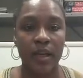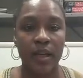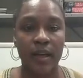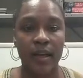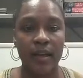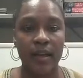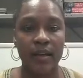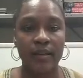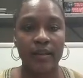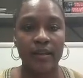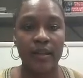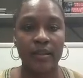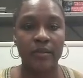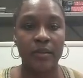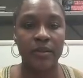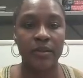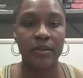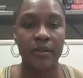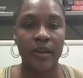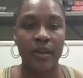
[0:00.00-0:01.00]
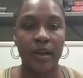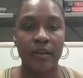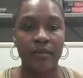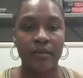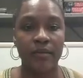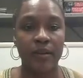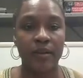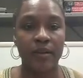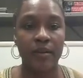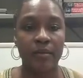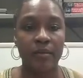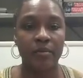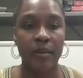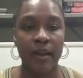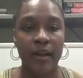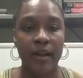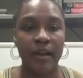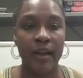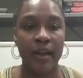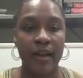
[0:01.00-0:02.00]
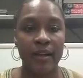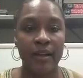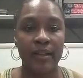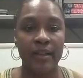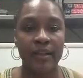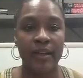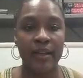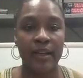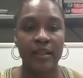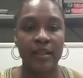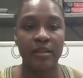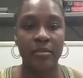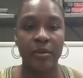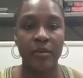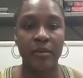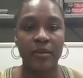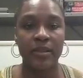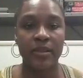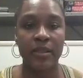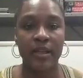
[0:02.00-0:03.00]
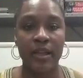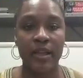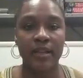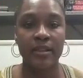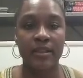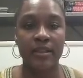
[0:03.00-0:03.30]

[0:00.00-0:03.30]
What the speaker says: And that's what you have here by adding 9 to both sides.